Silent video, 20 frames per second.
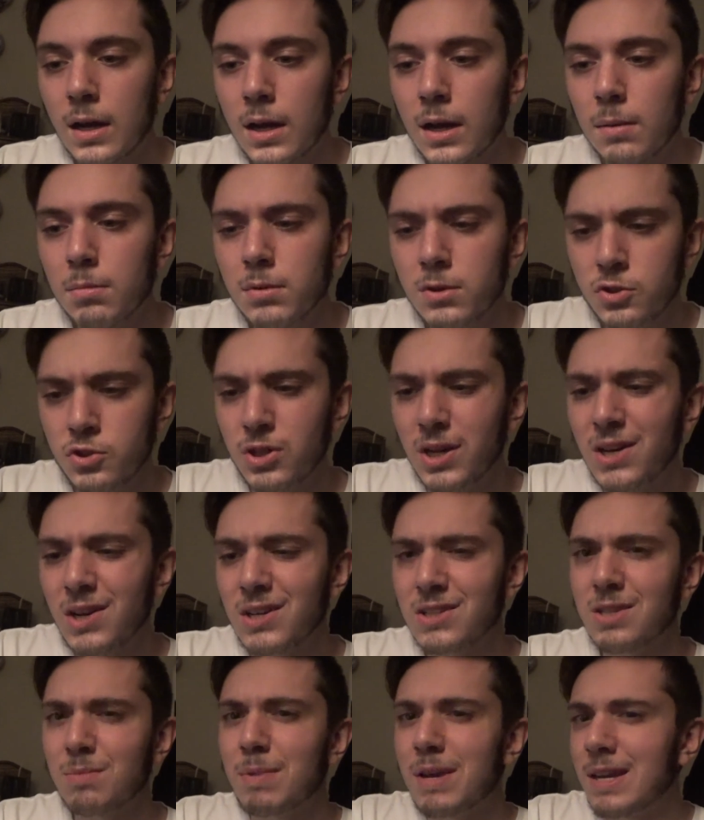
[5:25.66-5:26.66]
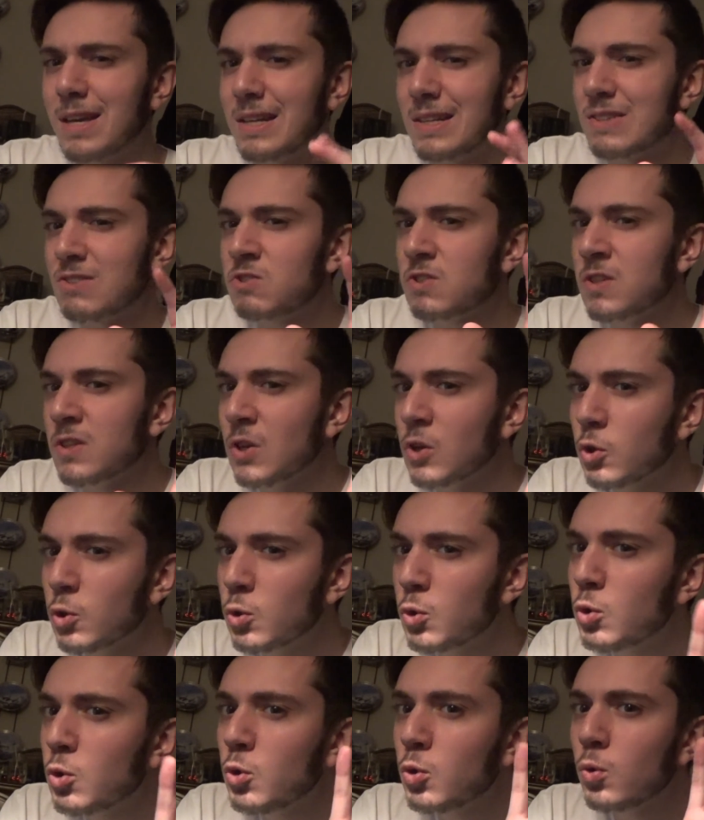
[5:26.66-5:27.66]
I'm gonna try not to make it
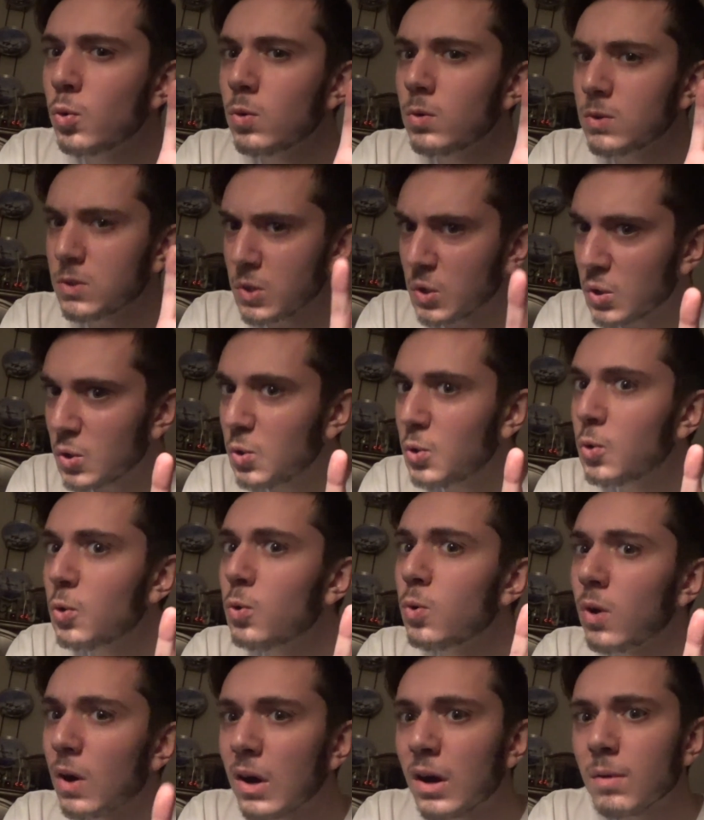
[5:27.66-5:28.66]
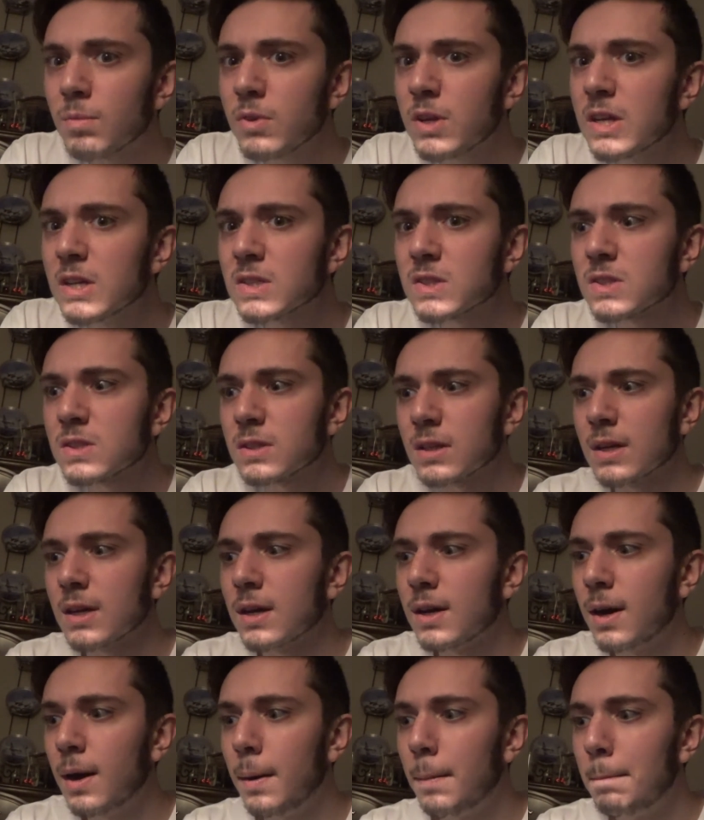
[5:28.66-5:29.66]
too too obvious,
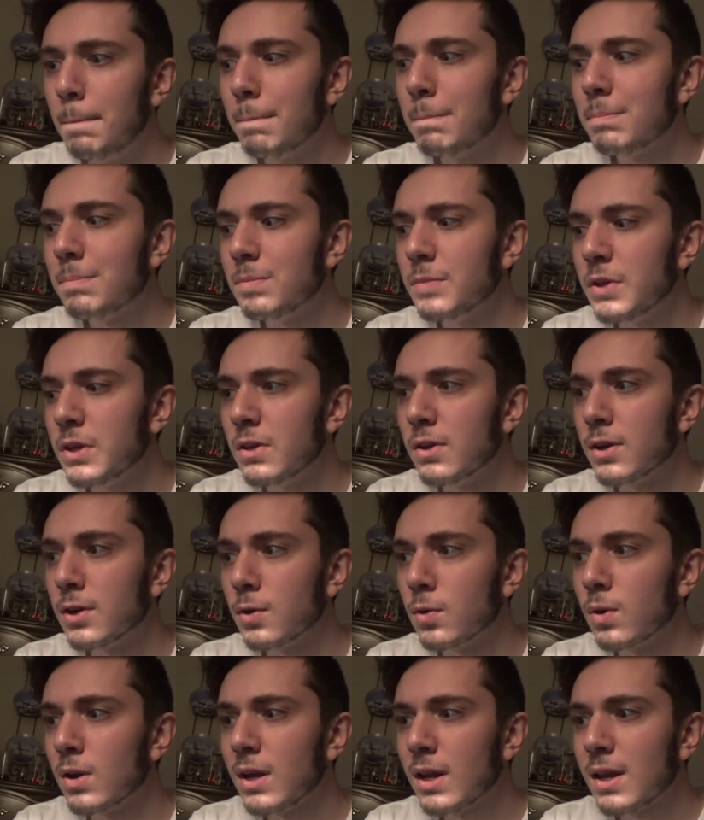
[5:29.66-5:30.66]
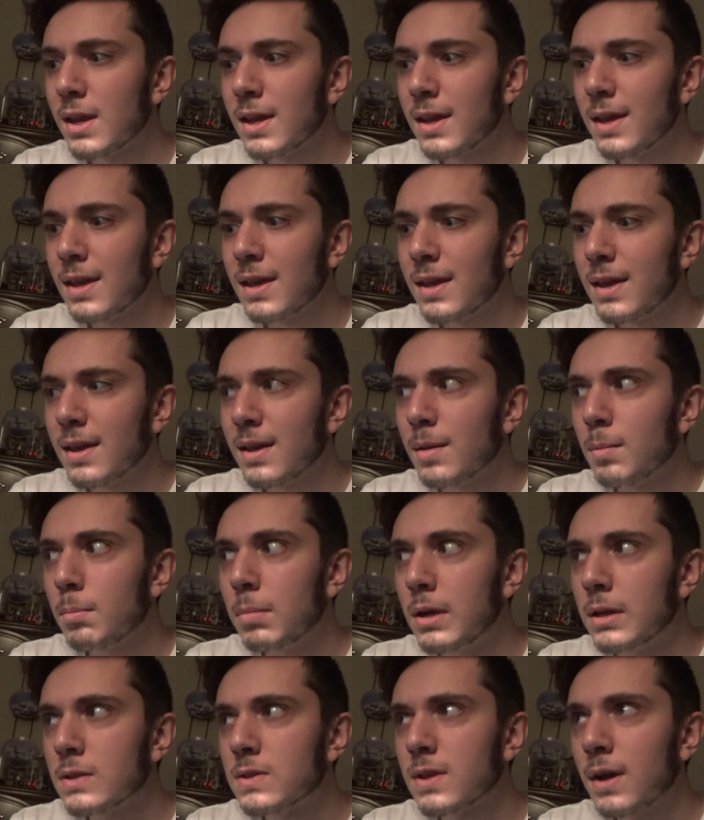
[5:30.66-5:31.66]
um, you know,
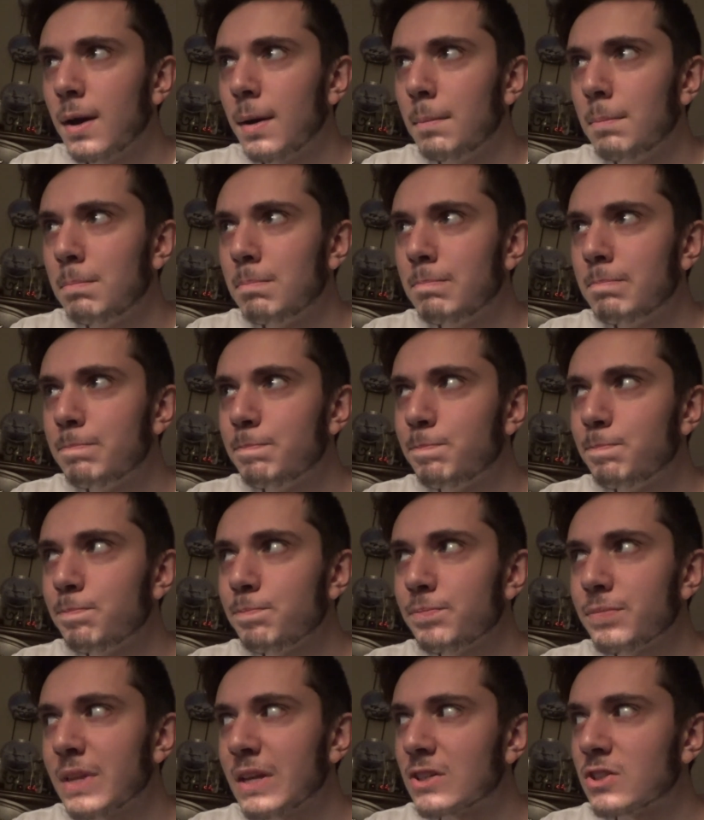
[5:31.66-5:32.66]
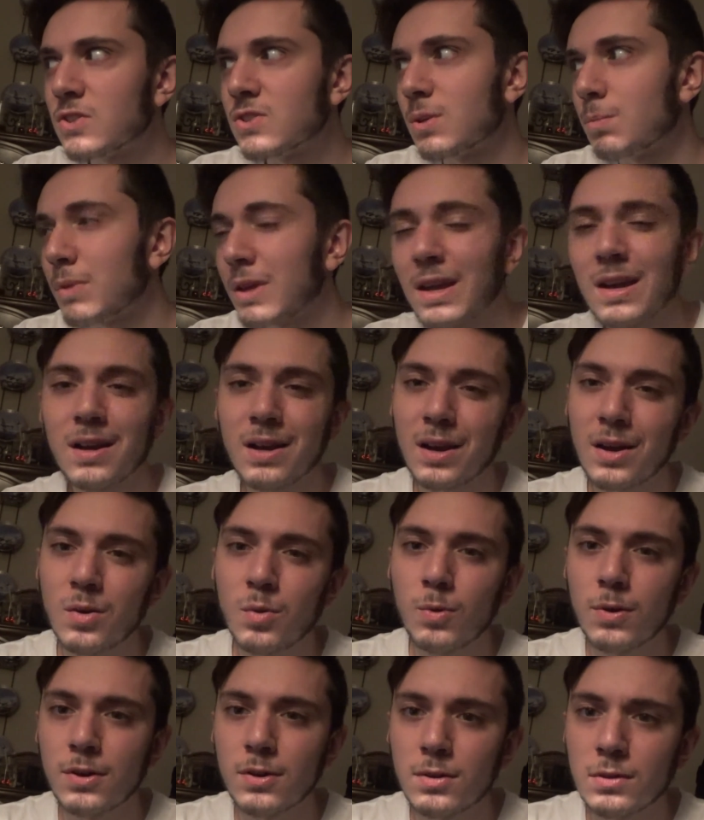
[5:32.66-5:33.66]
but um, that's just something I kind
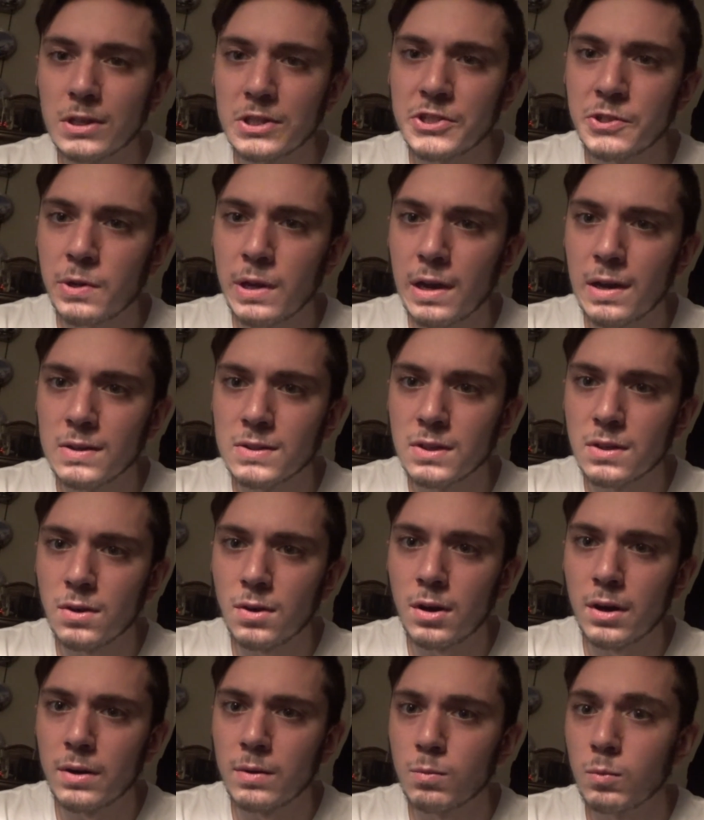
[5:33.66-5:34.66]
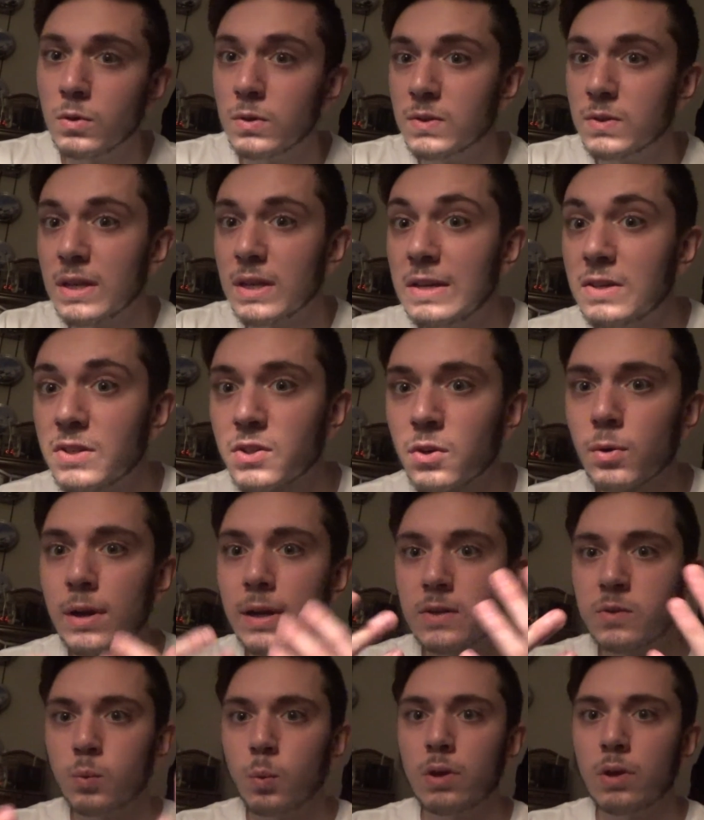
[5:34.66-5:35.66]
of wanted to let you guys in on was Easter
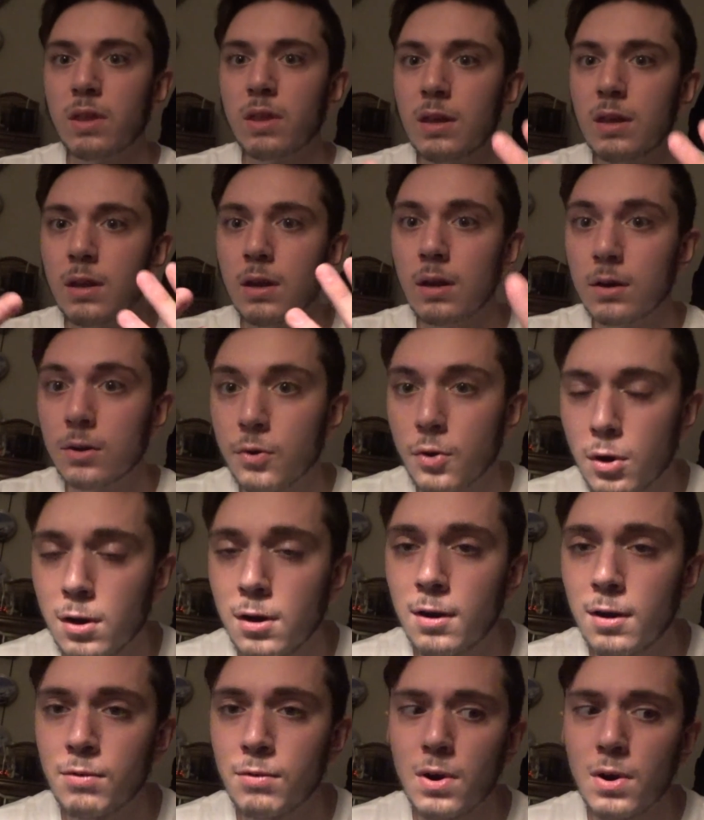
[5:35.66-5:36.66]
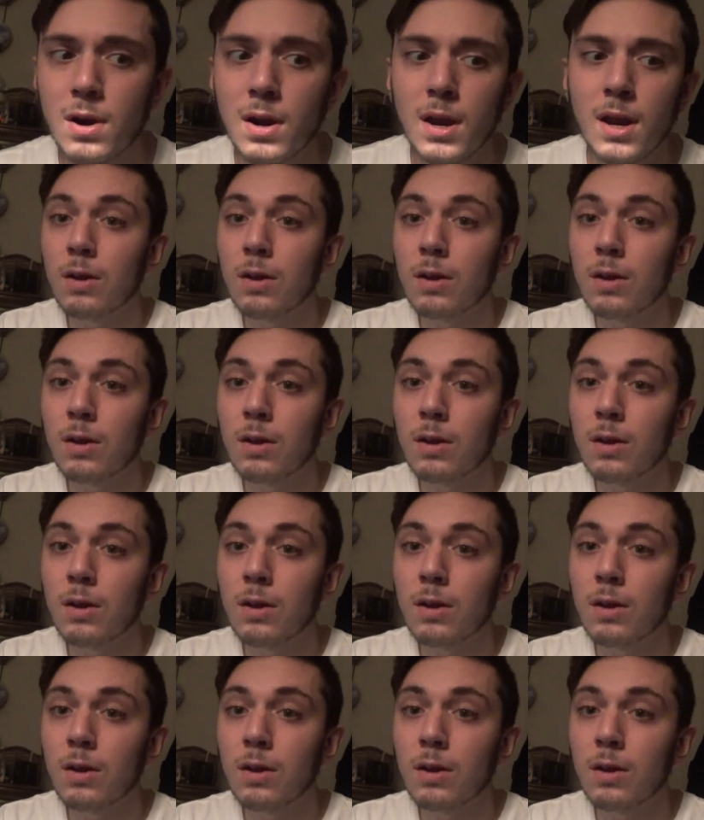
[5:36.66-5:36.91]
eggs within Undercover.